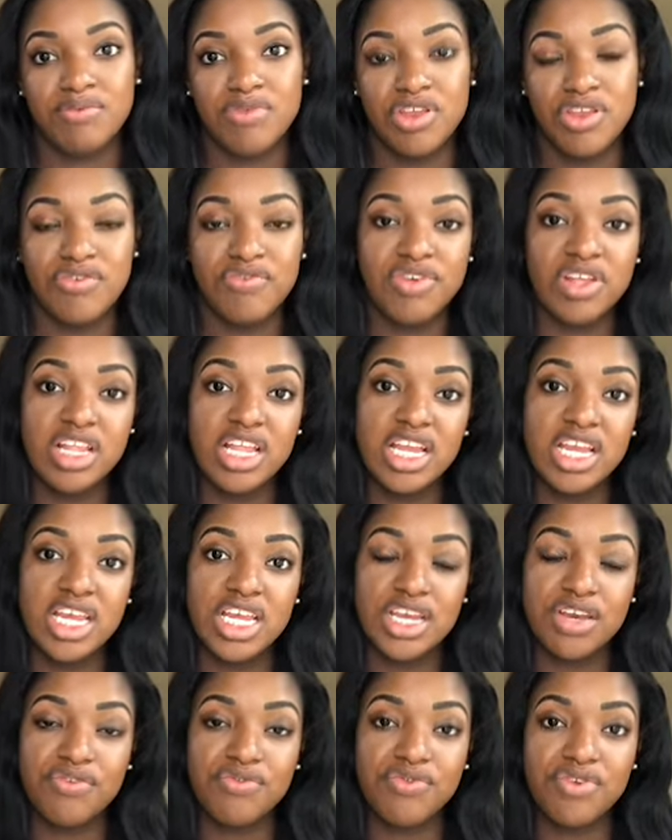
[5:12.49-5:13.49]
Do you feel
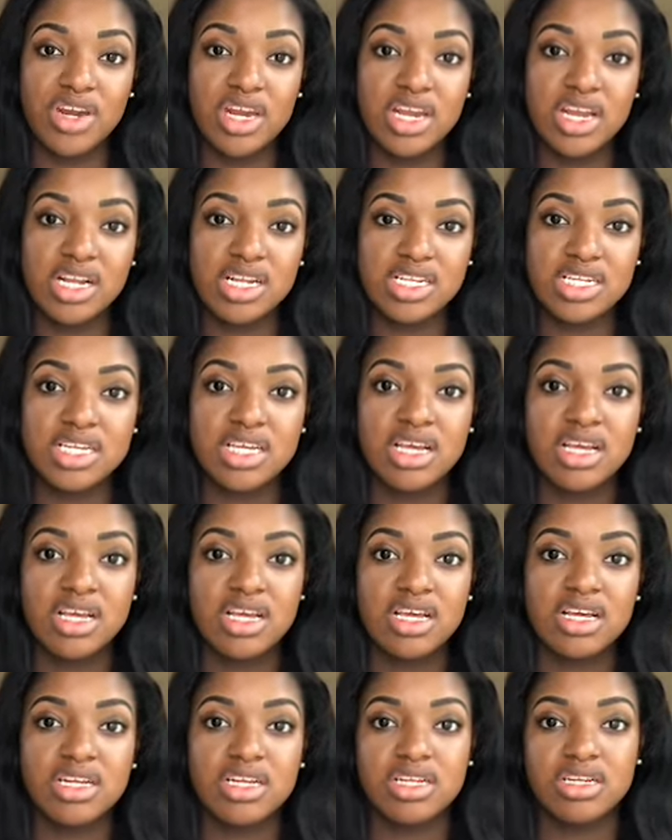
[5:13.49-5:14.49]
any different?
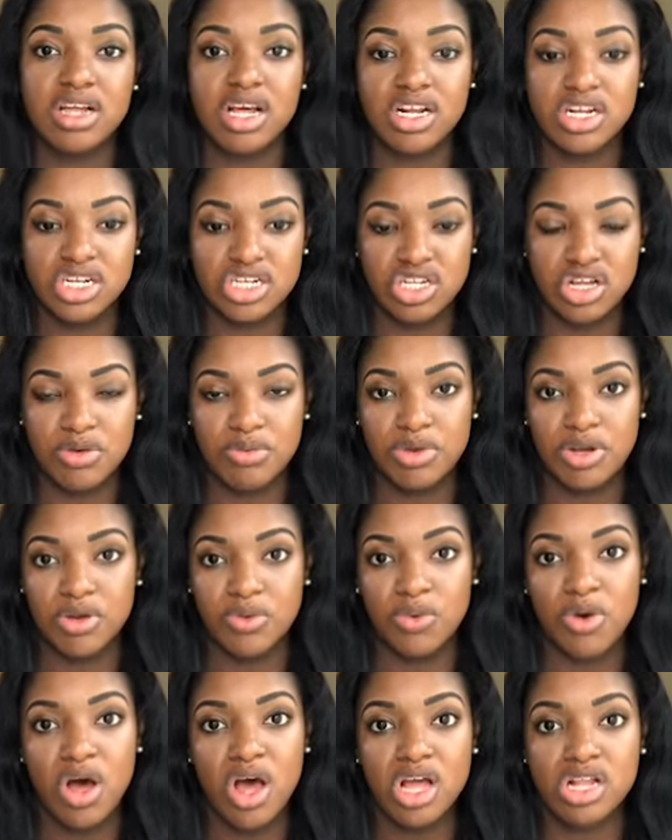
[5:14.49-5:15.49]
The doctor told me
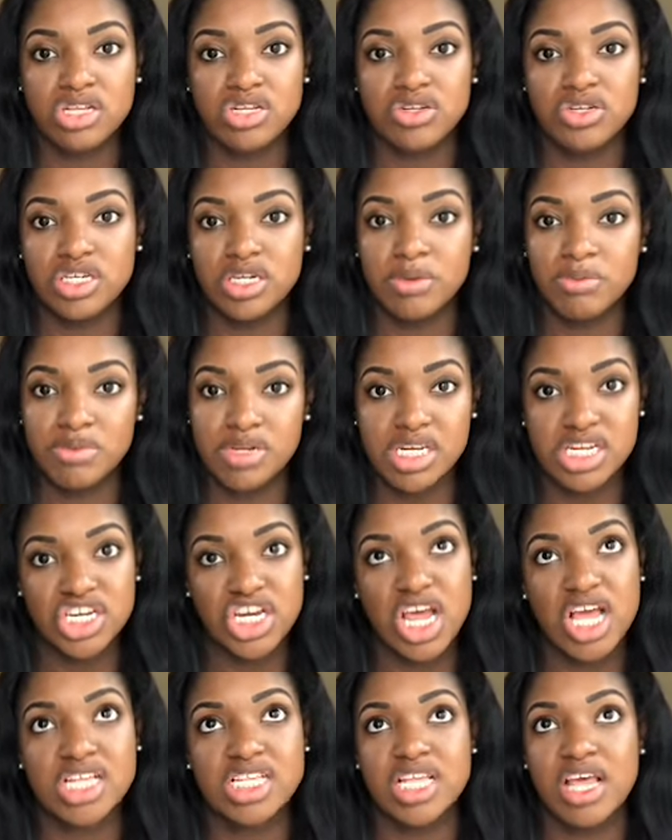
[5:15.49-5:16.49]
to walk, do jumping
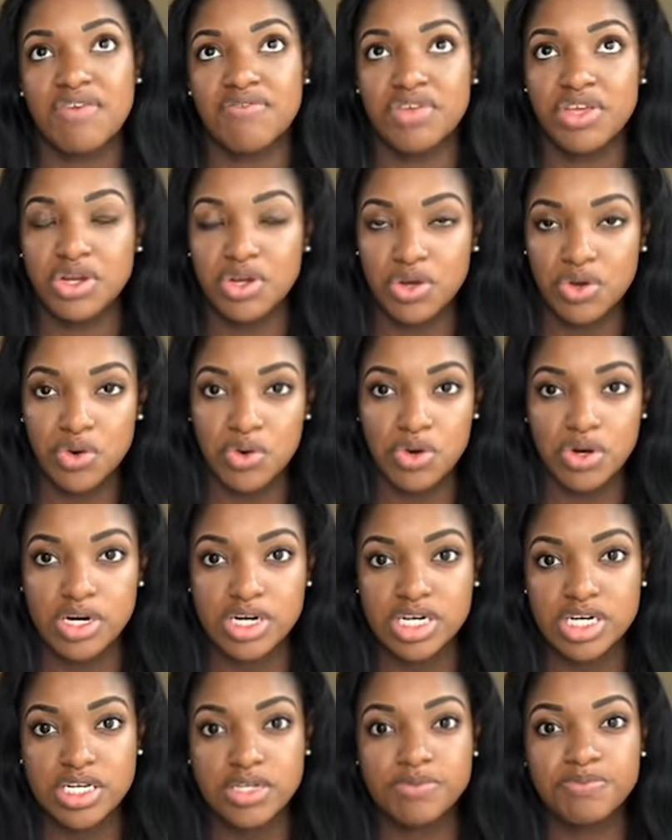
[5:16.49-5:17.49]
jacks, have
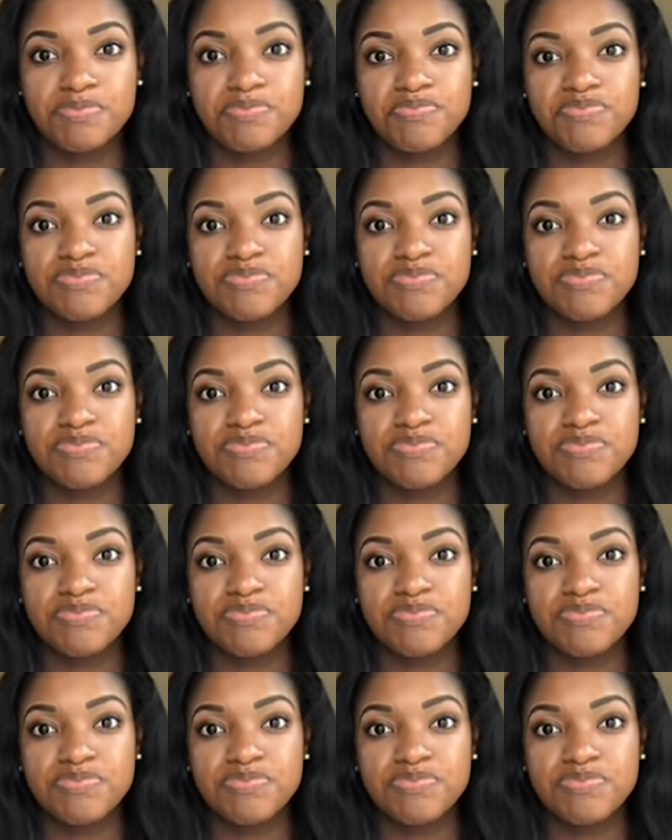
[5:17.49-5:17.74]
intercourse.